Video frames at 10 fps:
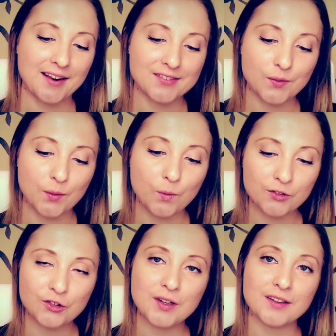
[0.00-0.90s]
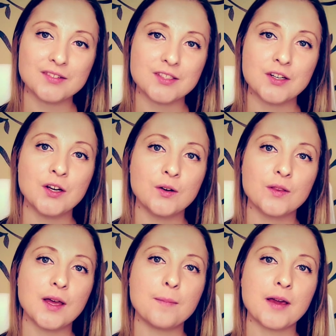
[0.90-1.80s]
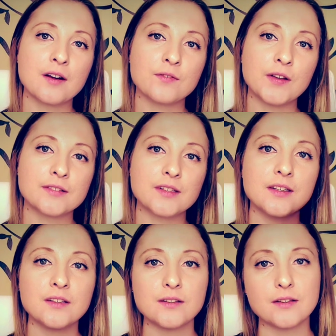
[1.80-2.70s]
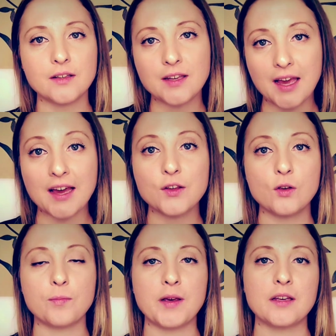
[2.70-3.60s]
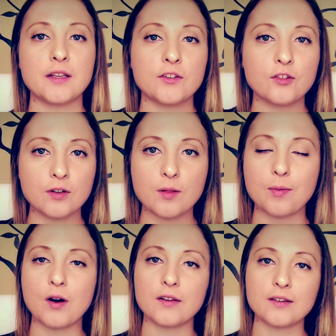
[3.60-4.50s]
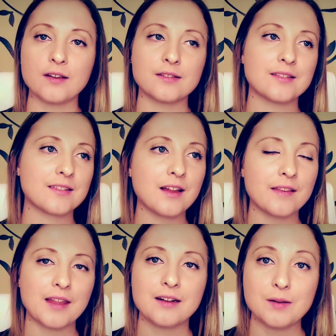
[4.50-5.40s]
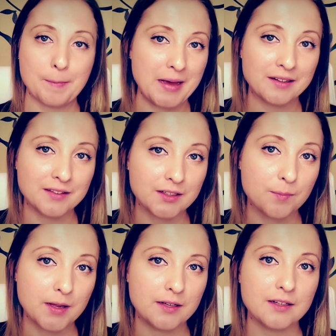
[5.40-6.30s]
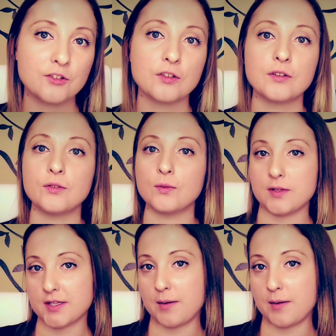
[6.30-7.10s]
And so I want you guys to know that manifesting, yeah, you can pay attention to the process. It's not that it's a bad thing to pay attention to the